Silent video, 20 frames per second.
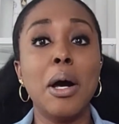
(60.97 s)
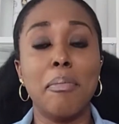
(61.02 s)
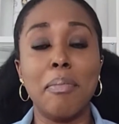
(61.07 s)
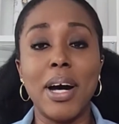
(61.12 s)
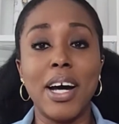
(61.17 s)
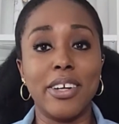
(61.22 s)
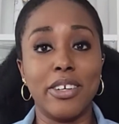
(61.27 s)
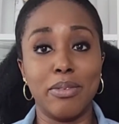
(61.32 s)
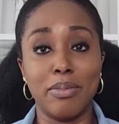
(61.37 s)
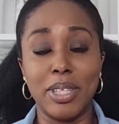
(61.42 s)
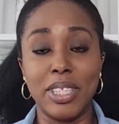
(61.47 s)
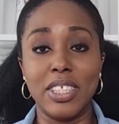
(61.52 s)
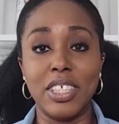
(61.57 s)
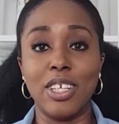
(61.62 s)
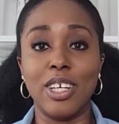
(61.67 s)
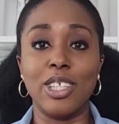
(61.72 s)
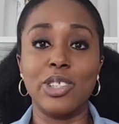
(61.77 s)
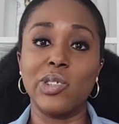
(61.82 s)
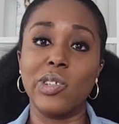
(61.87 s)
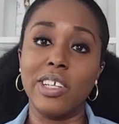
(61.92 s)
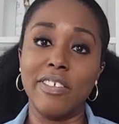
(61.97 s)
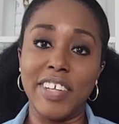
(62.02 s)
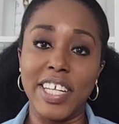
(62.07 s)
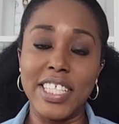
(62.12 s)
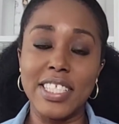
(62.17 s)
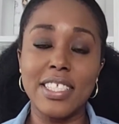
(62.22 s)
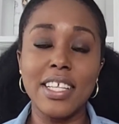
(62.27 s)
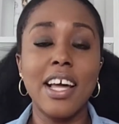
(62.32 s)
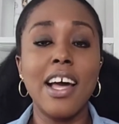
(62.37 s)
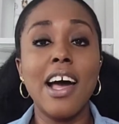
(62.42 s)
modern multicultural
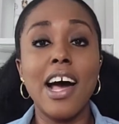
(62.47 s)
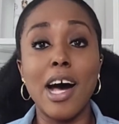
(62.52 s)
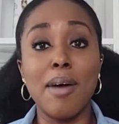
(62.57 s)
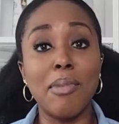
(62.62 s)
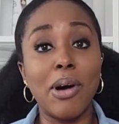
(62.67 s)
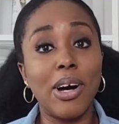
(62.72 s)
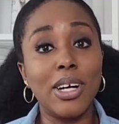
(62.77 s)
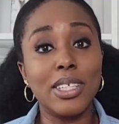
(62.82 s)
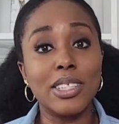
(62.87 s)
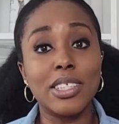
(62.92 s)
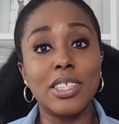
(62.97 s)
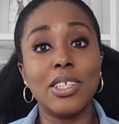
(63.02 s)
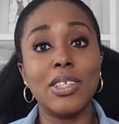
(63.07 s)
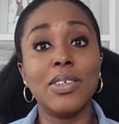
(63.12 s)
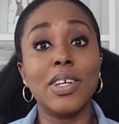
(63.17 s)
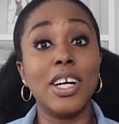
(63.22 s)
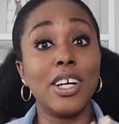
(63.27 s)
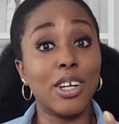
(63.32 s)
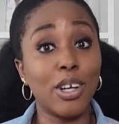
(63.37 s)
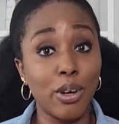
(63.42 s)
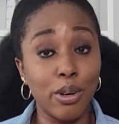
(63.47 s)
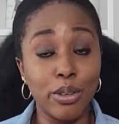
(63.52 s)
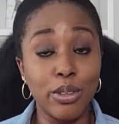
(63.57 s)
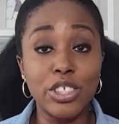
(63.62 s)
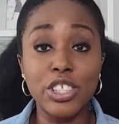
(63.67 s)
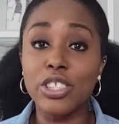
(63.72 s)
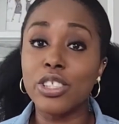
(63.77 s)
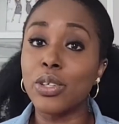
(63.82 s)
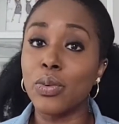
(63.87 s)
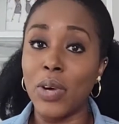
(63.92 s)
events. I'm also a
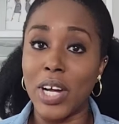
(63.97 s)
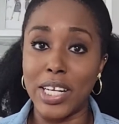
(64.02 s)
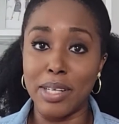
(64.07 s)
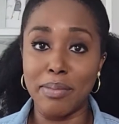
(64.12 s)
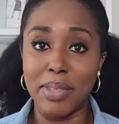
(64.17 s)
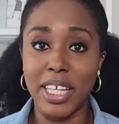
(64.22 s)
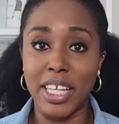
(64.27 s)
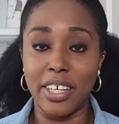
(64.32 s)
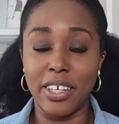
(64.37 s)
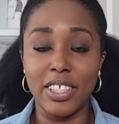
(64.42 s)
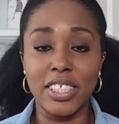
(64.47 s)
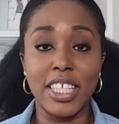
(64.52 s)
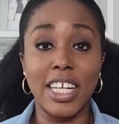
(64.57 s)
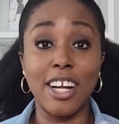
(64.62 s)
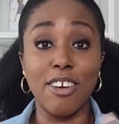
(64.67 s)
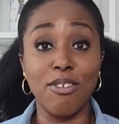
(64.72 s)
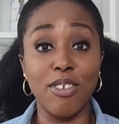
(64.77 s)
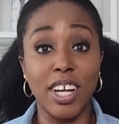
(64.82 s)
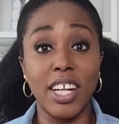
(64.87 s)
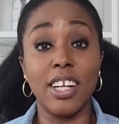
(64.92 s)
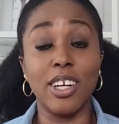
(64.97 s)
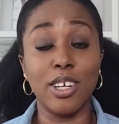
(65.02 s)
coach to wedding planners, and I run a